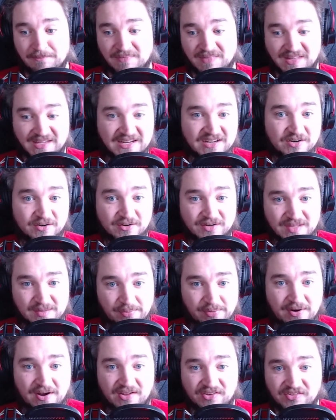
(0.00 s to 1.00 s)
later in the
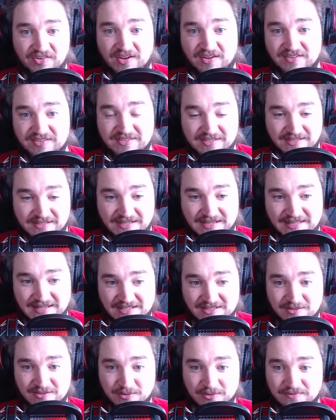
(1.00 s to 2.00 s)
process. And
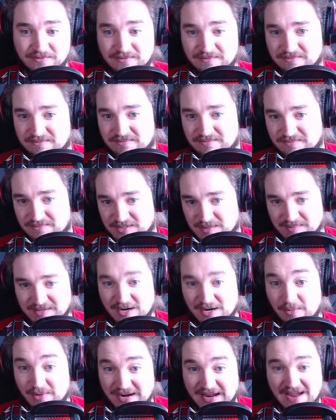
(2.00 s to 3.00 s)
that's sort of something
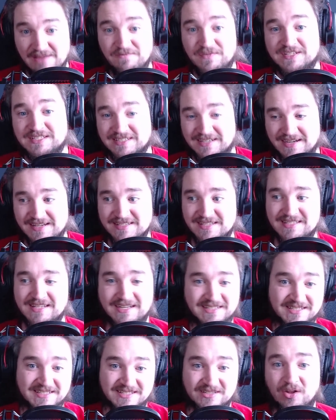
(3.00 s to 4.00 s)
I want to emphasize, is that
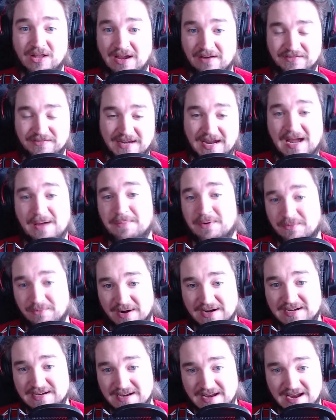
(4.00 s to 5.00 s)
it doesn't all have to happen
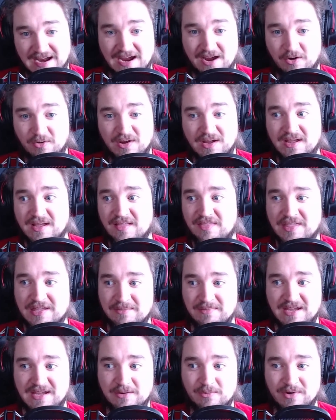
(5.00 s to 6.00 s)
right now. They
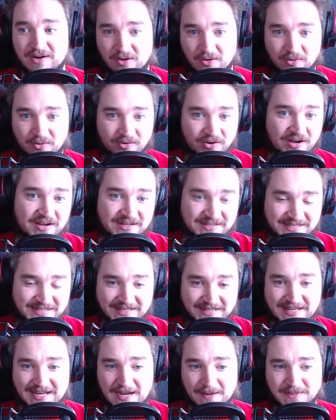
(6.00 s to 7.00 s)
may want to hold on to
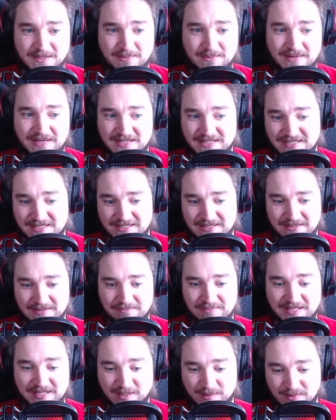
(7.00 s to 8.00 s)
the cap space,
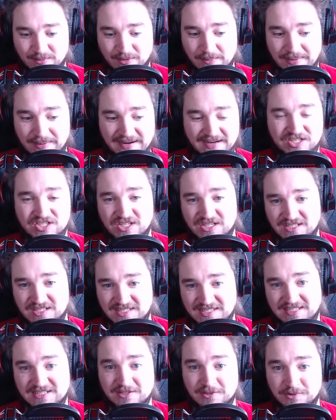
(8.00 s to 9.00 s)
be a little bit more patient, and
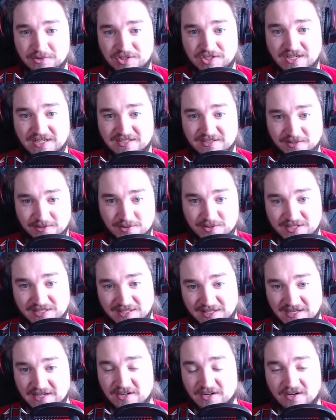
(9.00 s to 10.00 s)
see who shakes loose
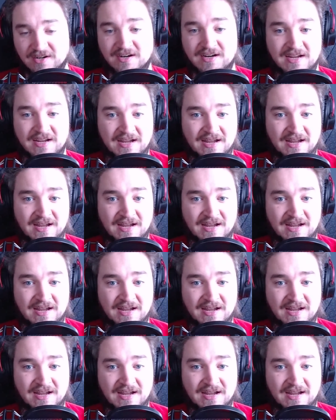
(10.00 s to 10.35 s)
later,